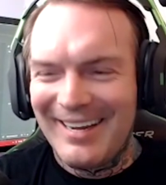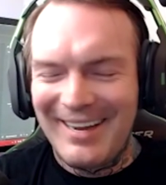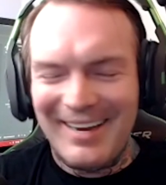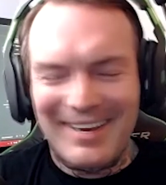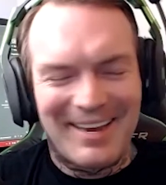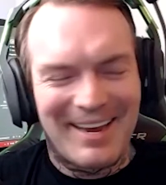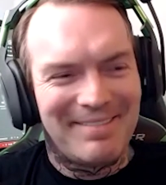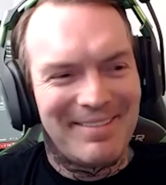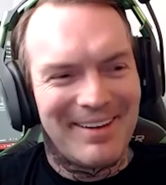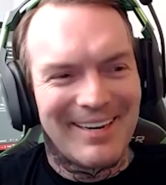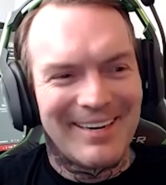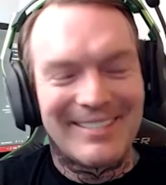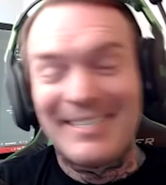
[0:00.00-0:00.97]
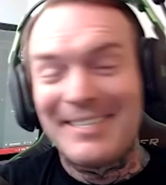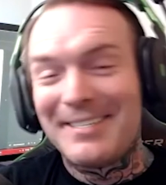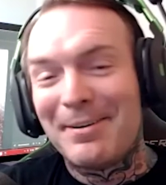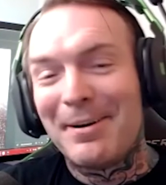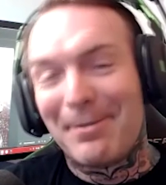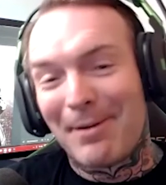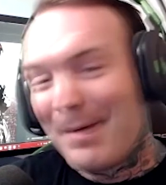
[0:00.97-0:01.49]
that came in, she's
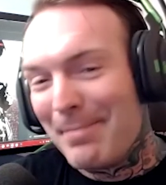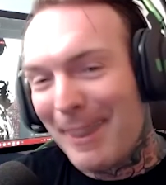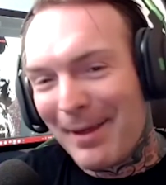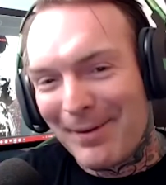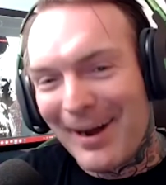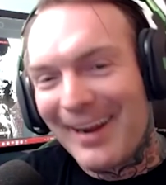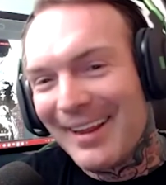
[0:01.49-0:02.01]
doing great by the way,